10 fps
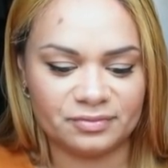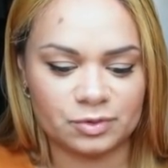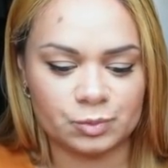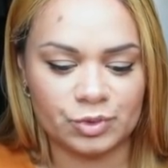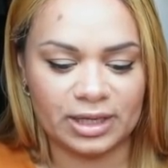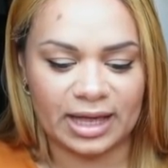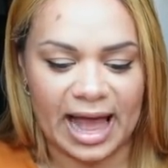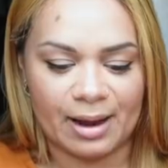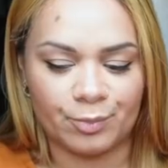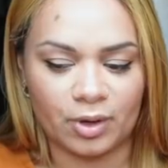It's more like an
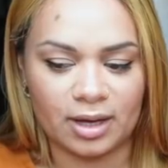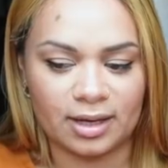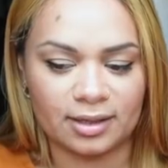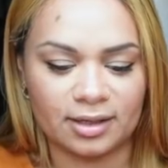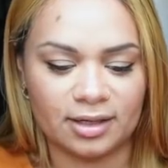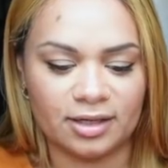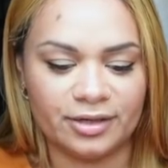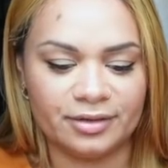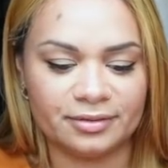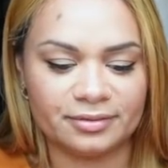apricot color.